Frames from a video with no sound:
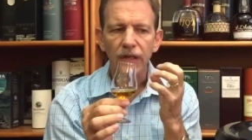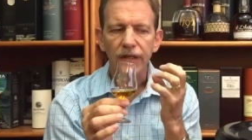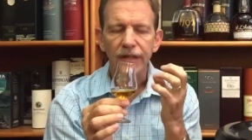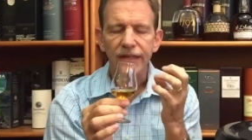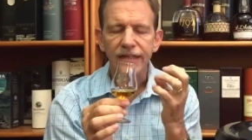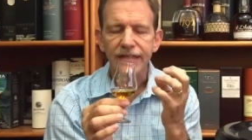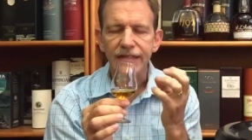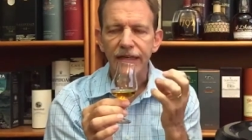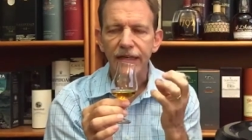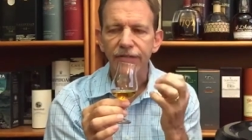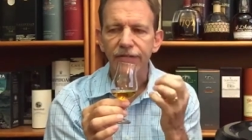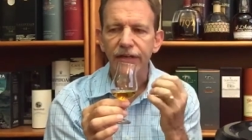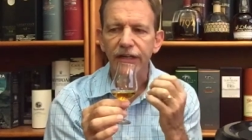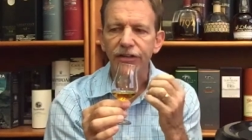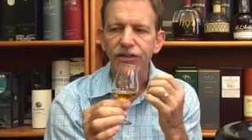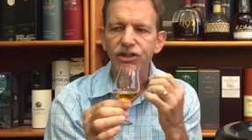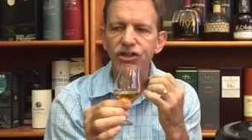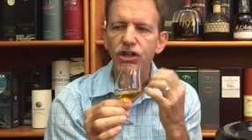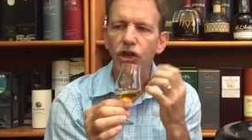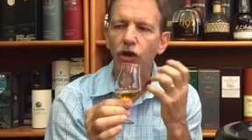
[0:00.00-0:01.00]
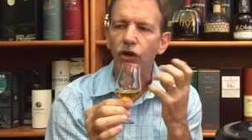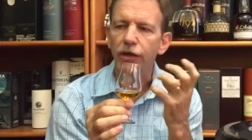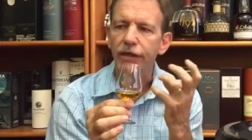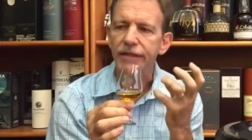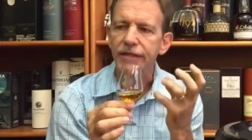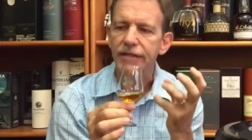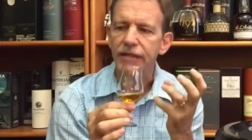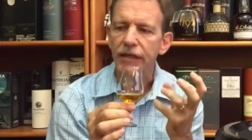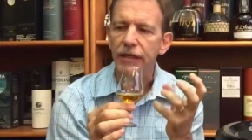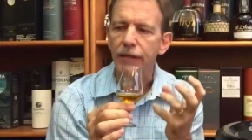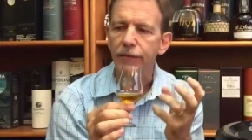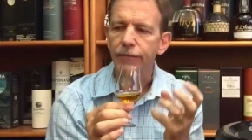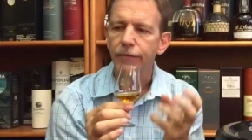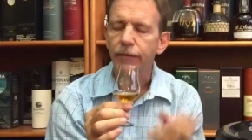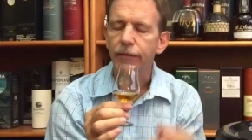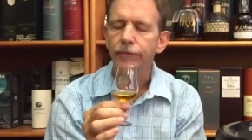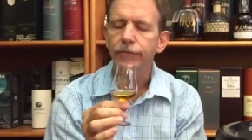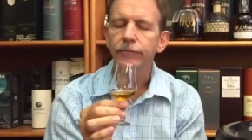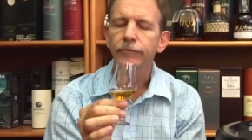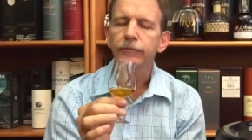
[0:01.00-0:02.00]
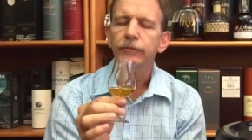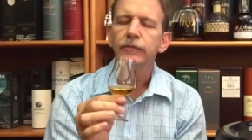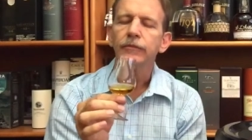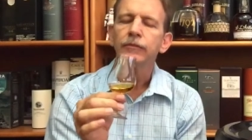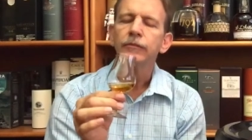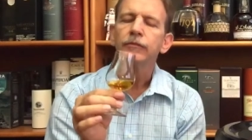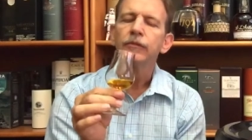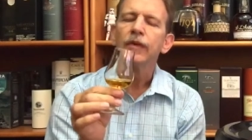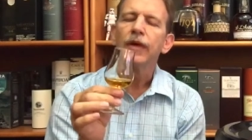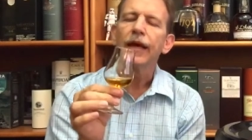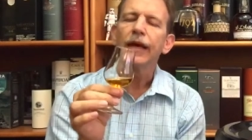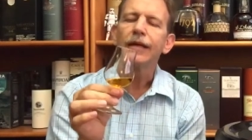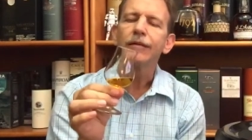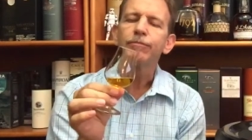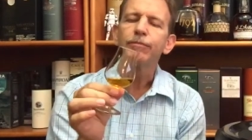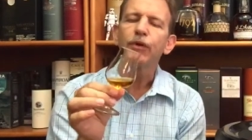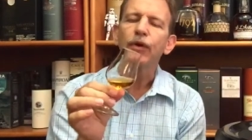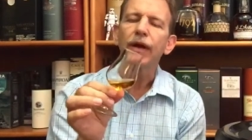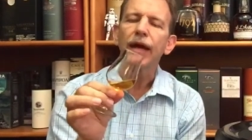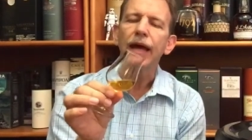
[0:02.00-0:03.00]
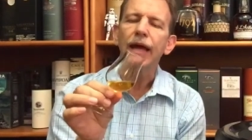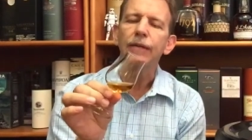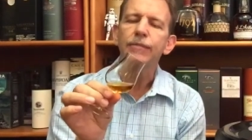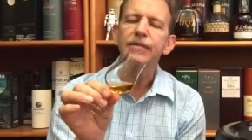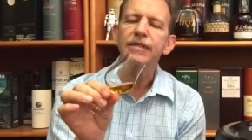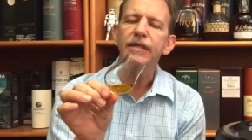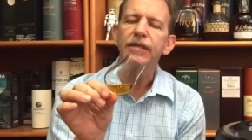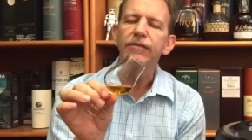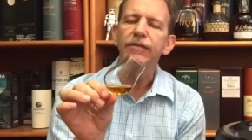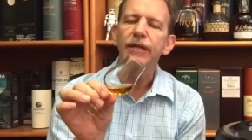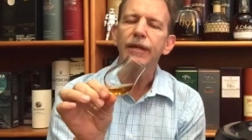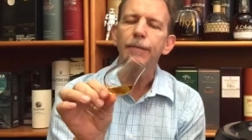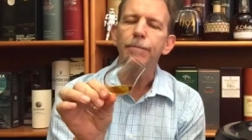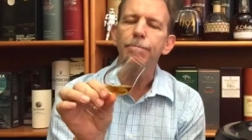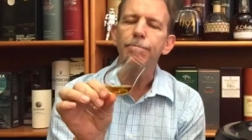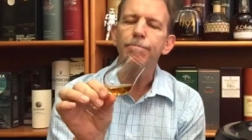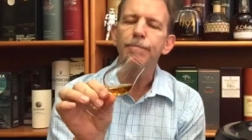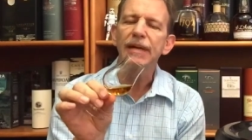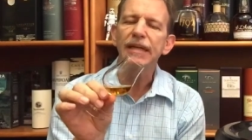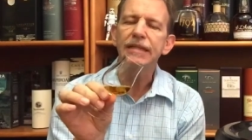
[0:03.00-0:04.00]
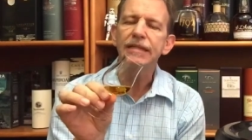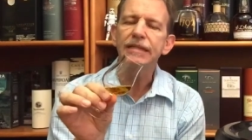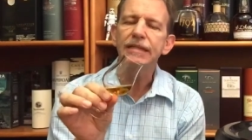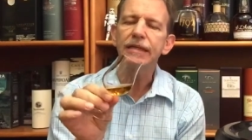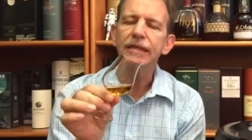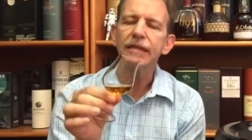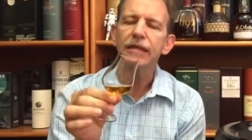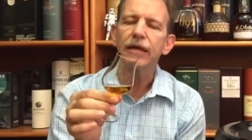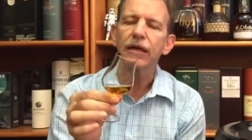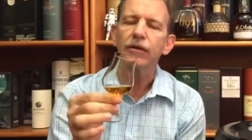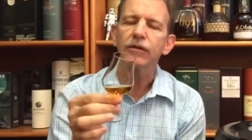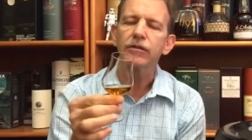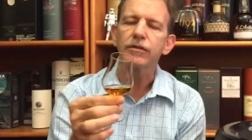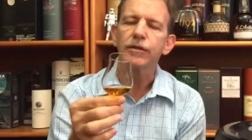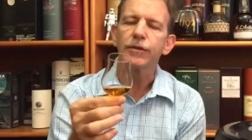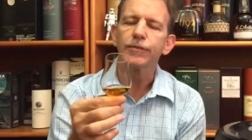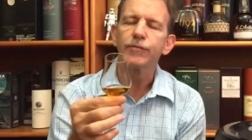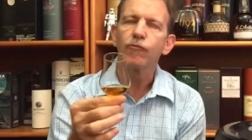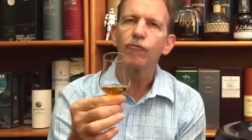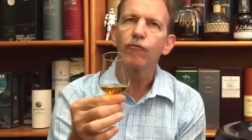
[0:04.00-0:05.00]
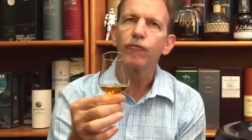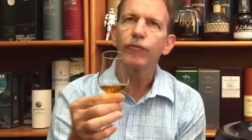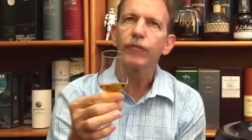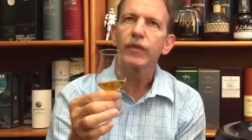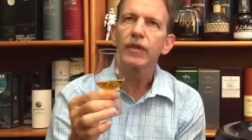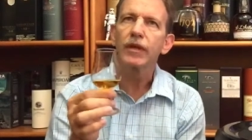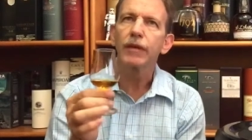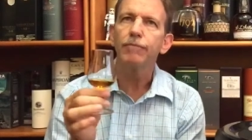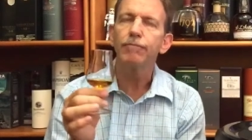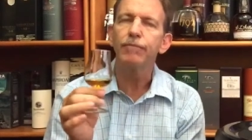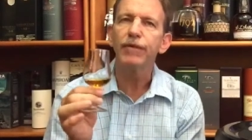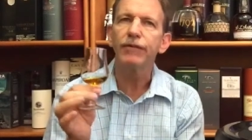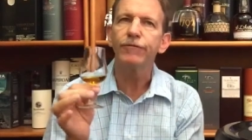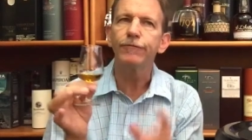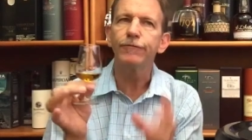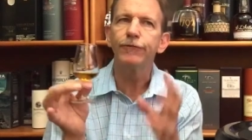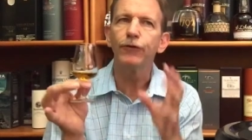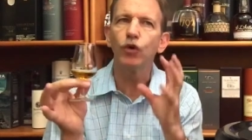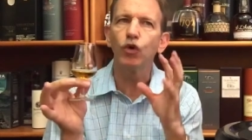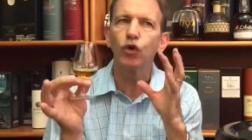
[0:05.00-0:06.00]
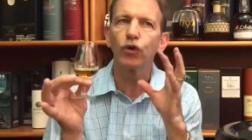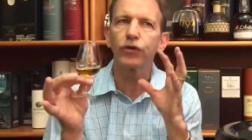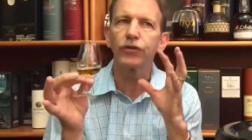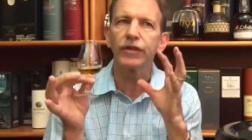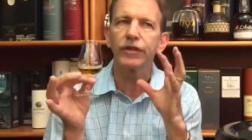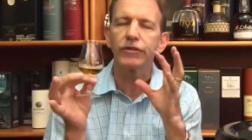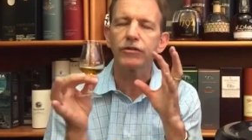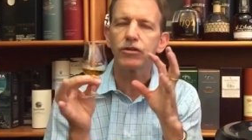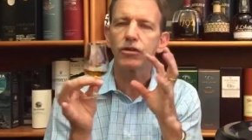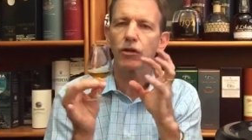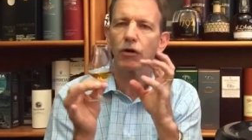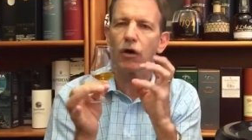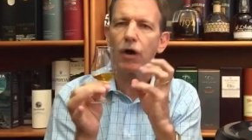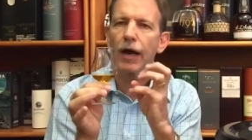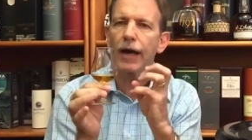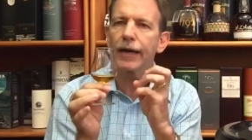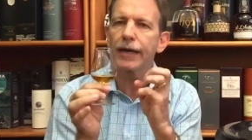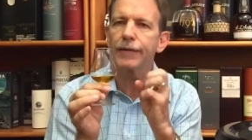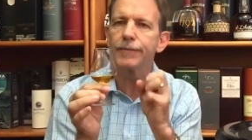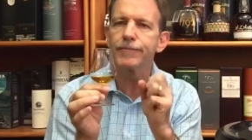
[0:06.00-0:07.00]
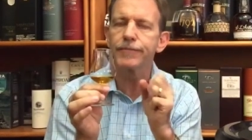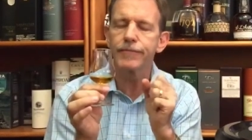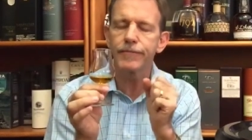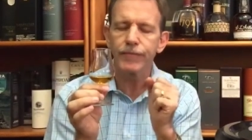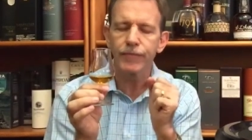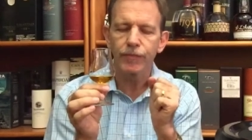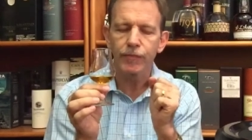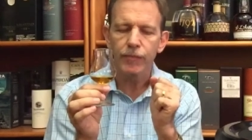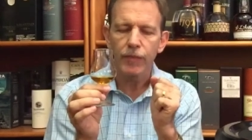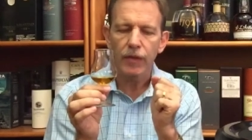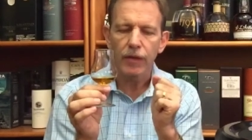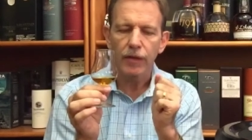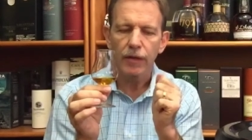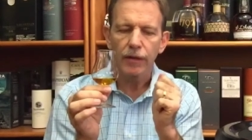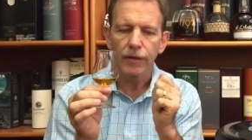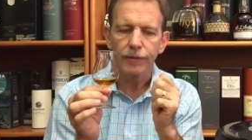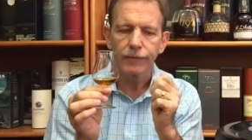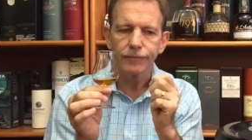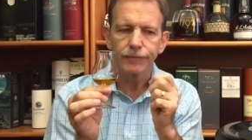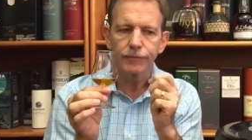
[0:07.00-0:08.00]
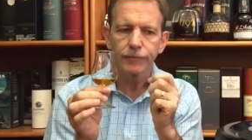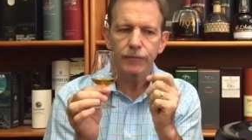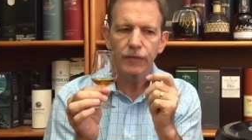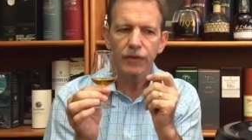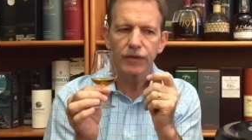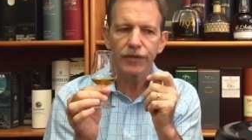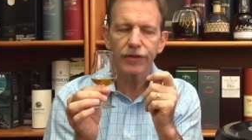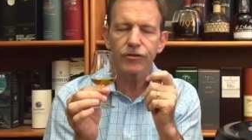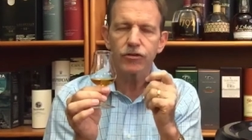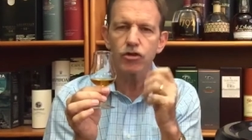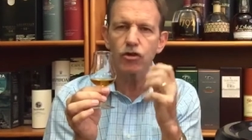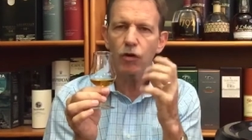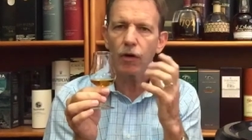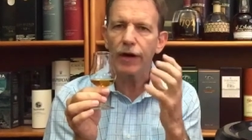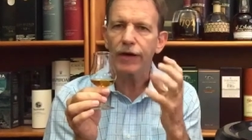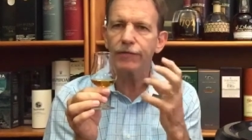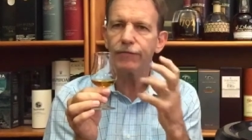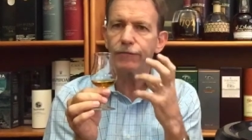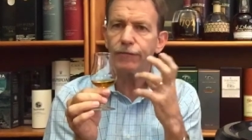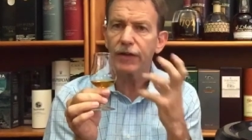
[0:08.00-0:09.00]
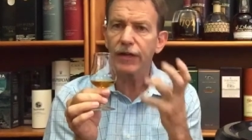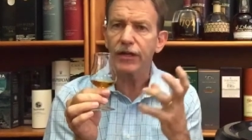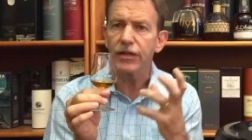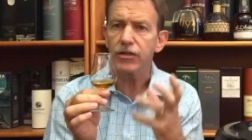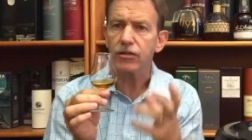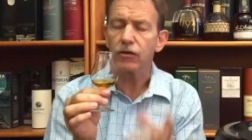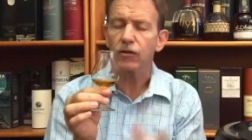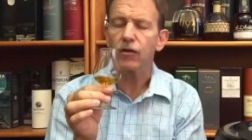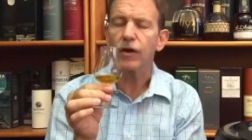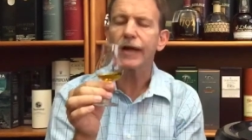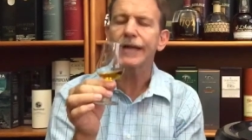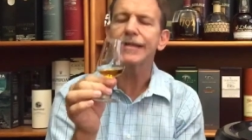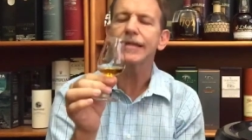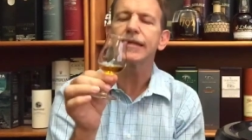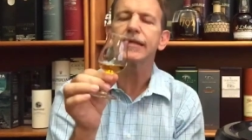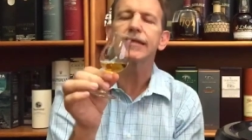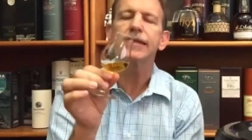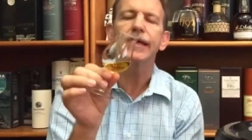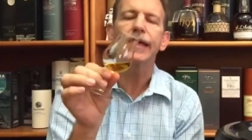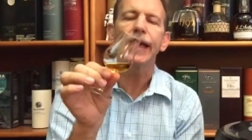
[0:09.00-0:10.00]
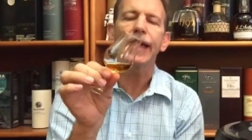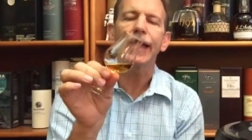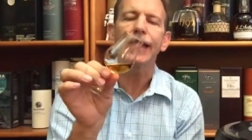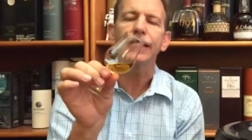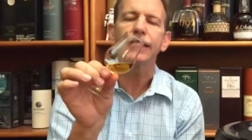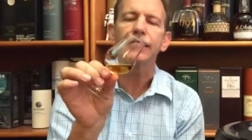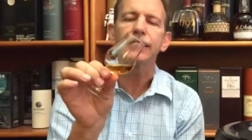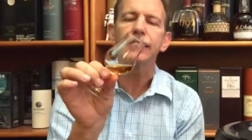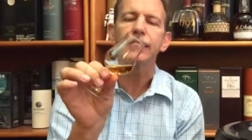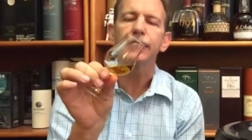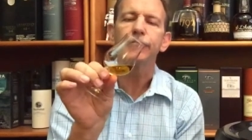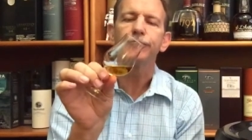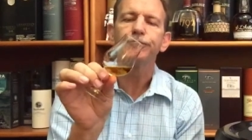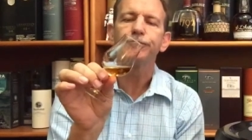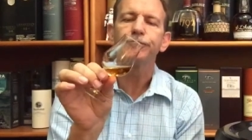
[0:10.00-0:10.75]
There's even a chocolatey and perhaps even a minty note before the dry the dry finish right at the end.